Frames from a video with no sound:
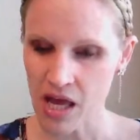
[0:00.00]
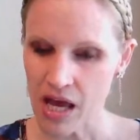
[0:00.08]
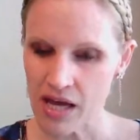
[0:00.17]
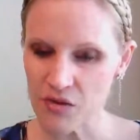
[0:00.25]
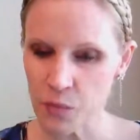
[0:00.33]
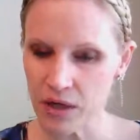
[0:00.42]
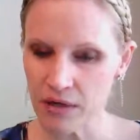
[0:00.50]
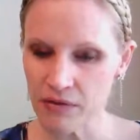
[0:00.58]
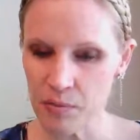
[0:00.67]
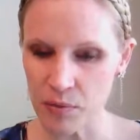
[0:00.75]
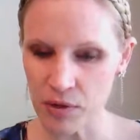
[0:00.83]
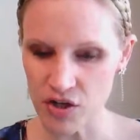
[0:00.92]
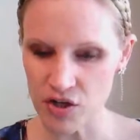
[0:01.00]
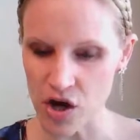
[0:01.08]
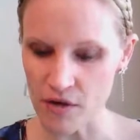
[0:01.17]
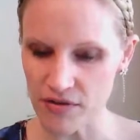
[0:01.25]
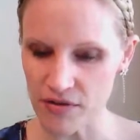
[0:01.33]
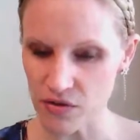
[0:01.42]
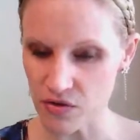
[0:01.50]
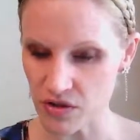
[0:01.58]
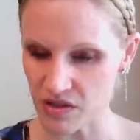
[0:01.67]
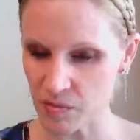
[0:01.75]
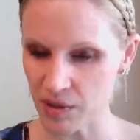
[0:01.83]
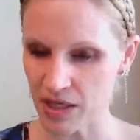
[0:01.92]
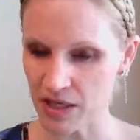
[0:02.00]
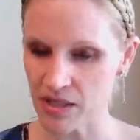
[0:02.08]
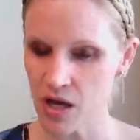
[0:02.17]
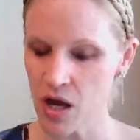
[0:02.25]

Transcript: As one of the British officers explained,